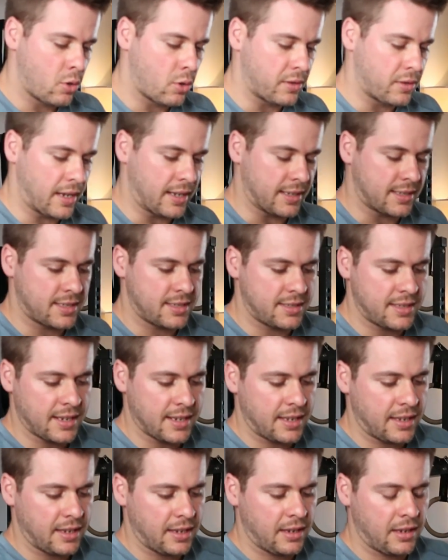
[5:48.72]
or that it's
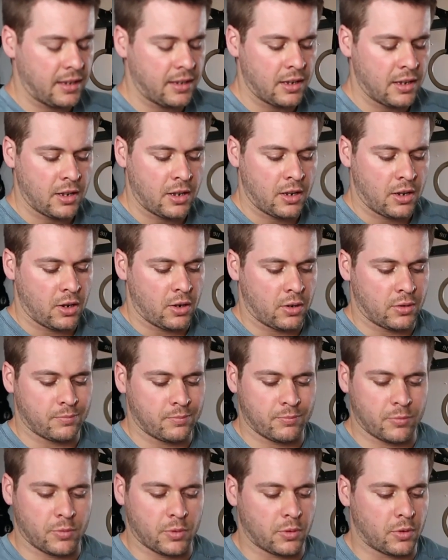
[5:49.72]
sticky
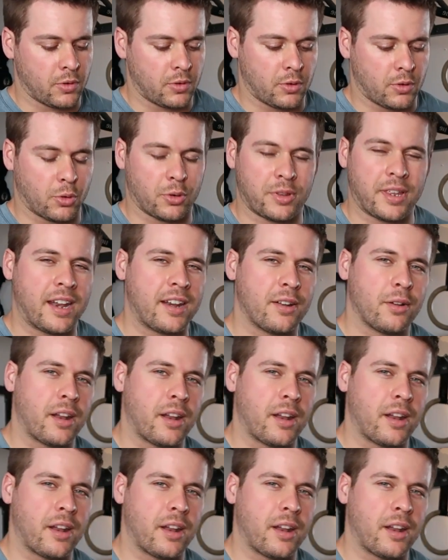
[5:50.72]
or that